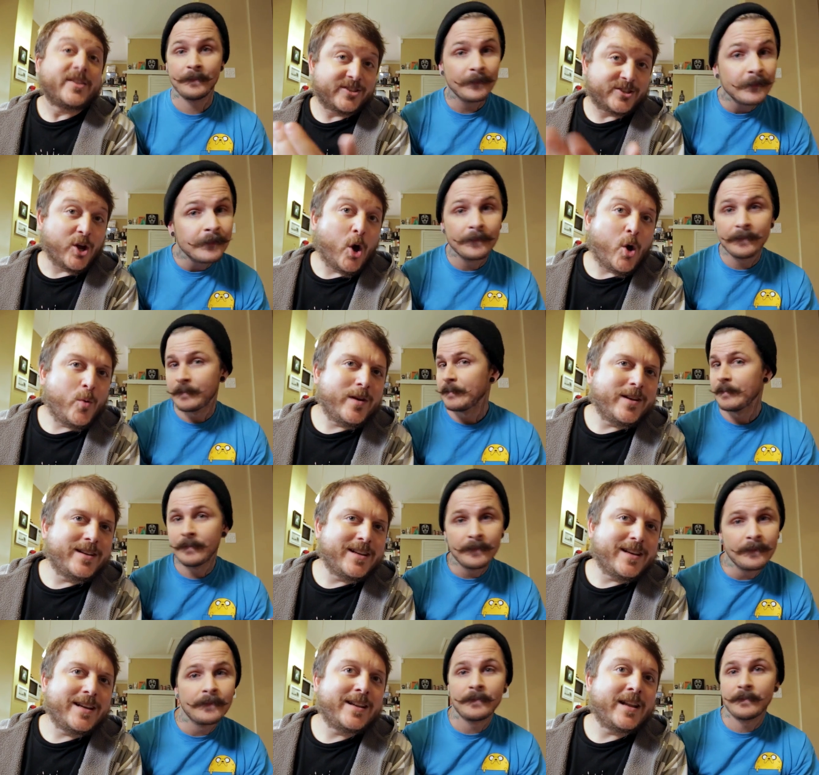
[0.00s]
Speaker 1: so we
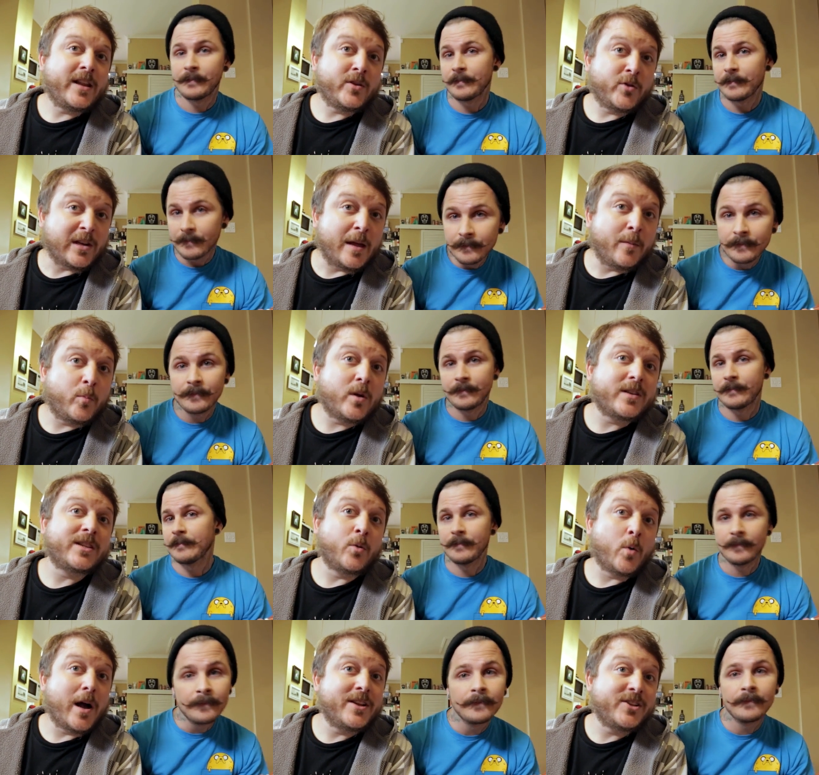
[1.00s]
did, and your clip was the
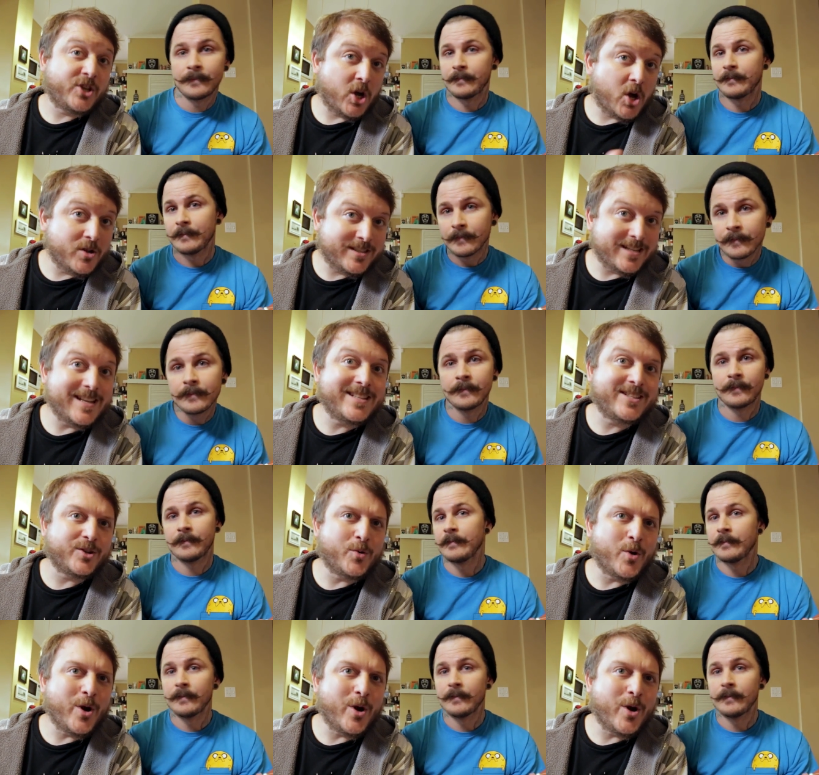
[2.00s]
one chosen to